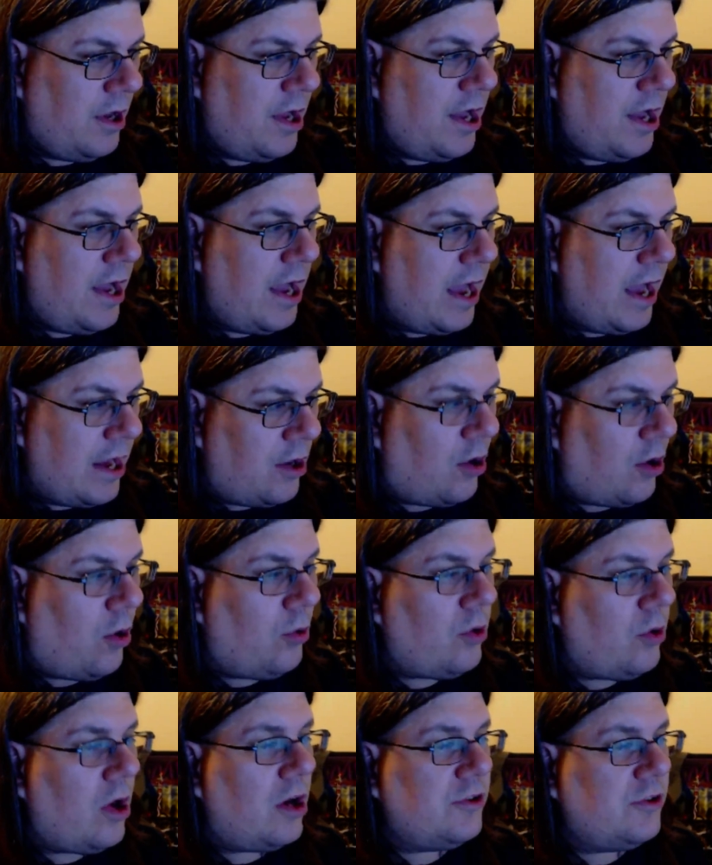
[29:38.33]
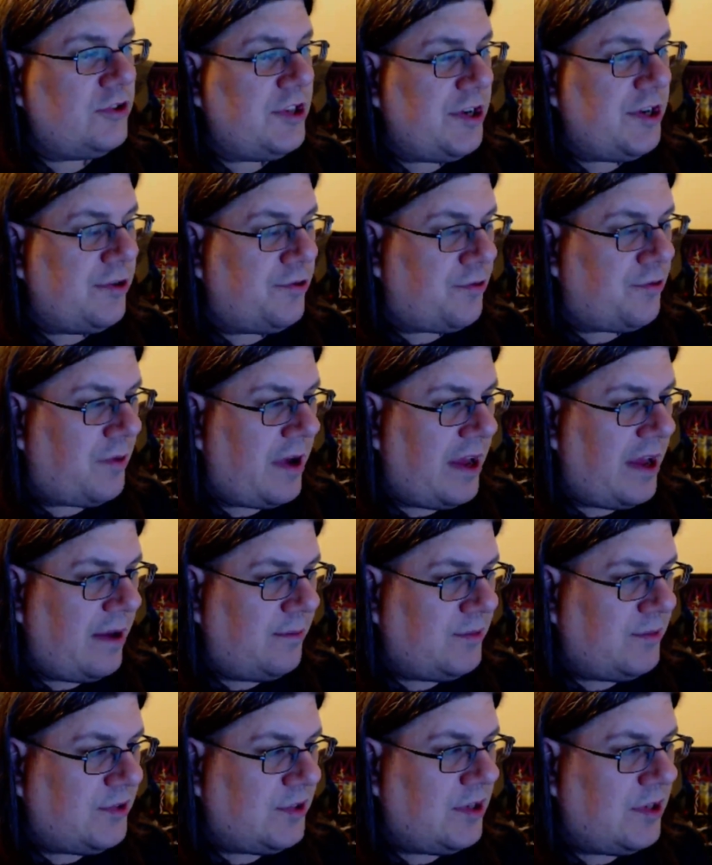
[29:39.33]
And hold on to your
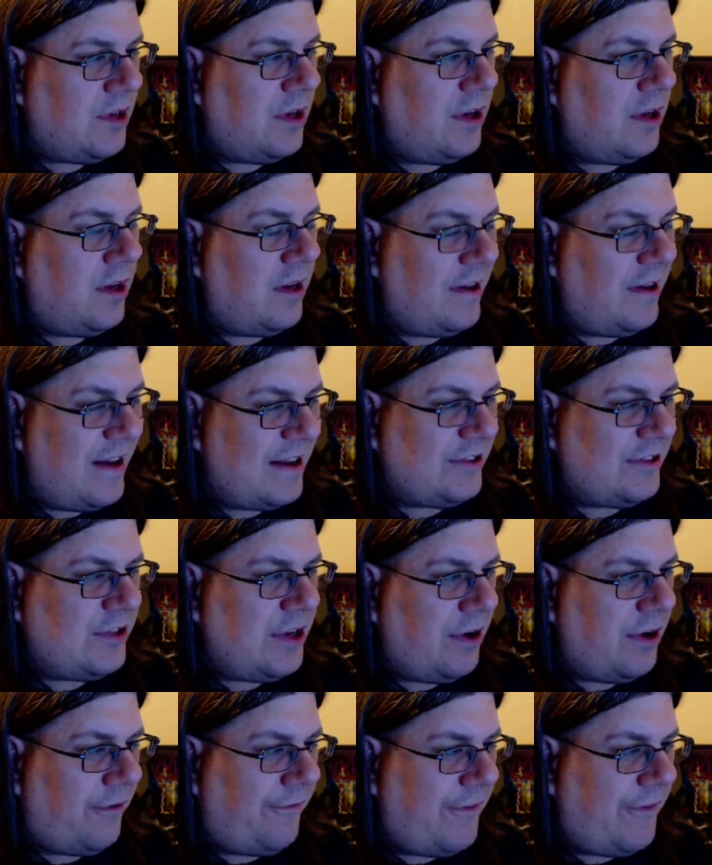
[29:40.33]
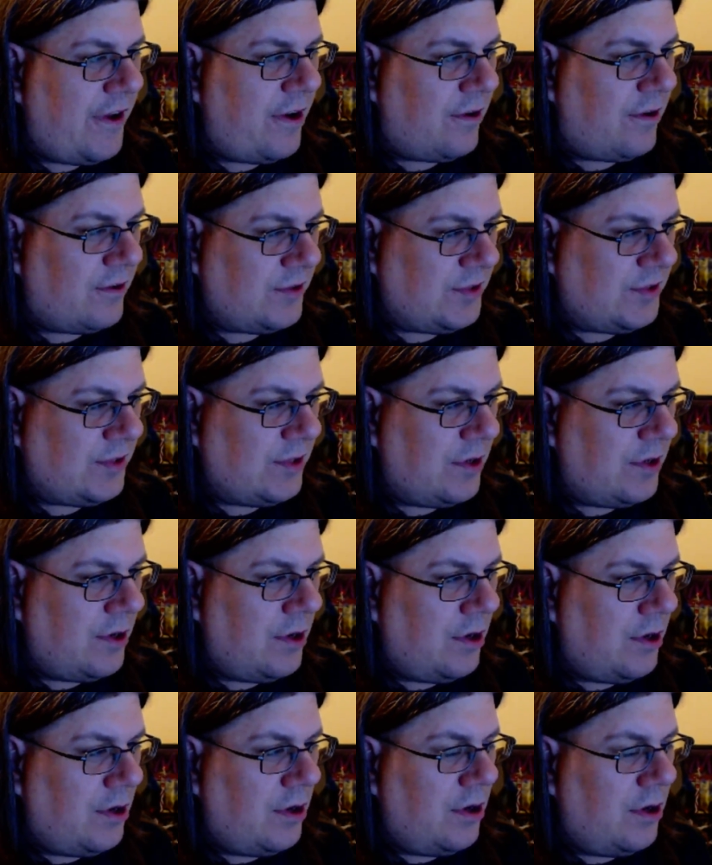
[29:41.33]
dreams, not to your fears.
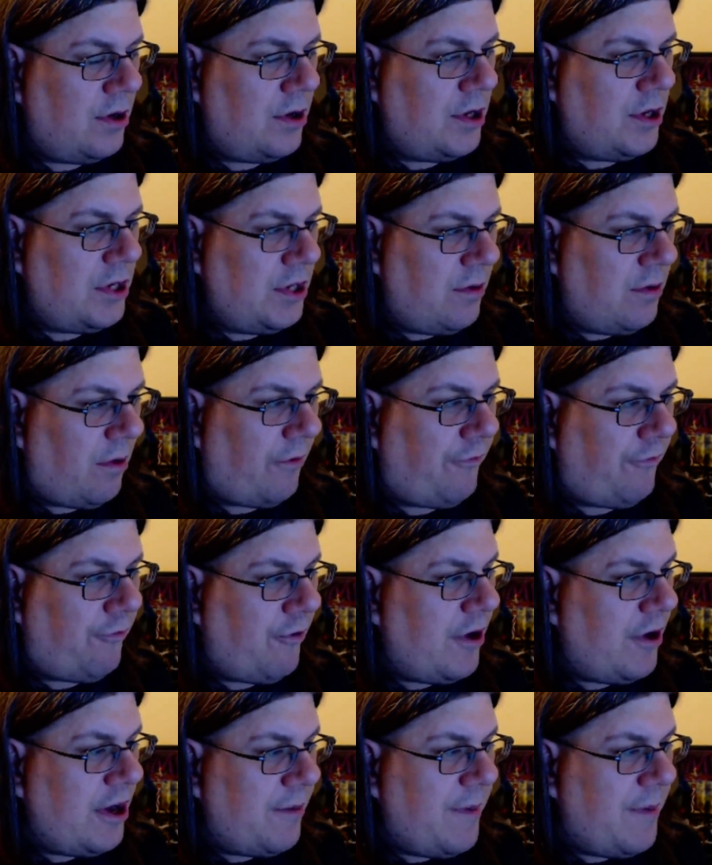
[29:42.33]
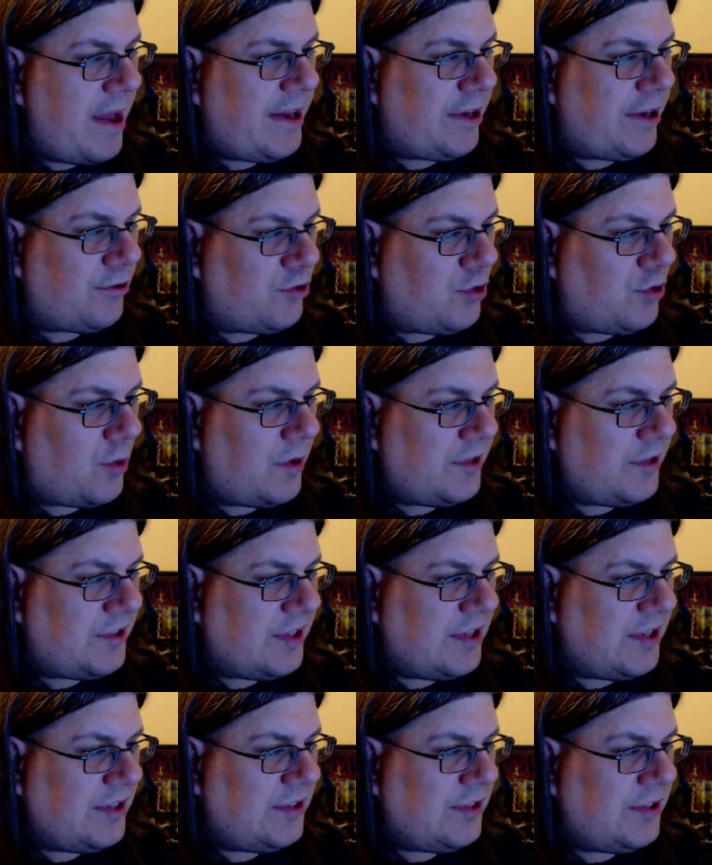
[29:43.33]
You are free to make your
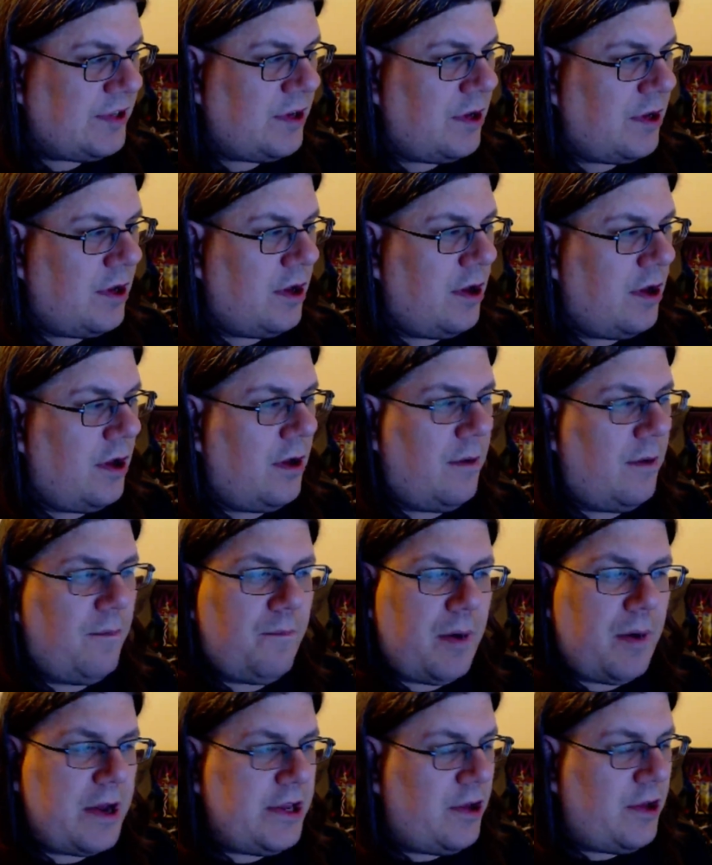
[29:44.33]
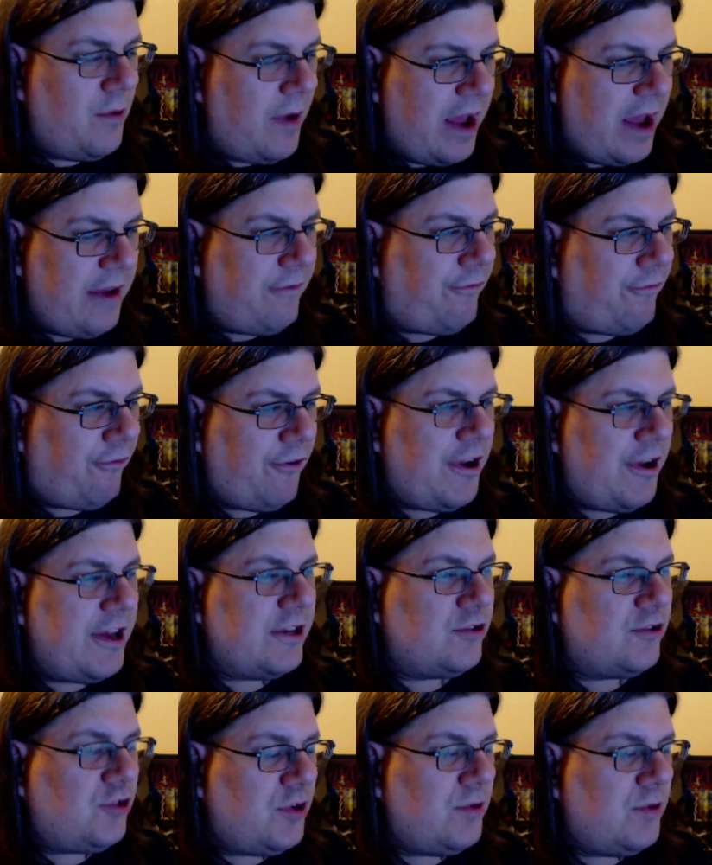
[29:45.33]
choices, but you ain't free to
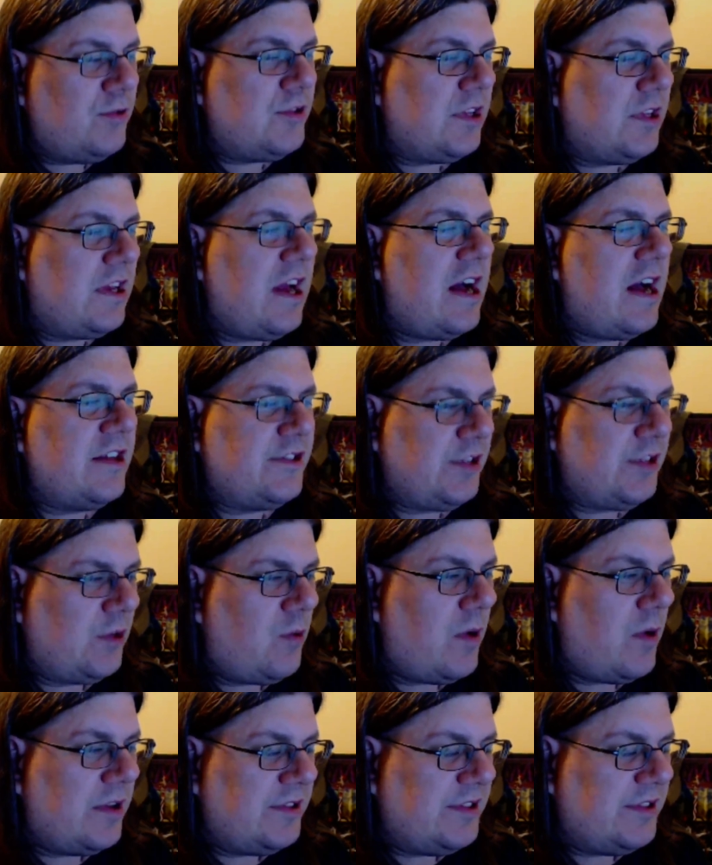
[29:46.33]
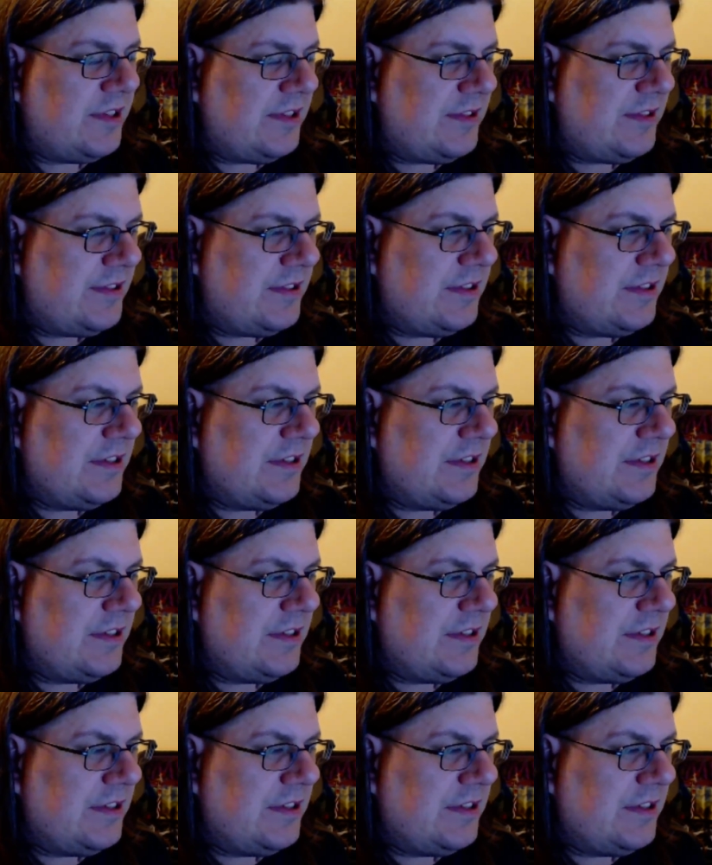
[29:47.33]
choose the consequences.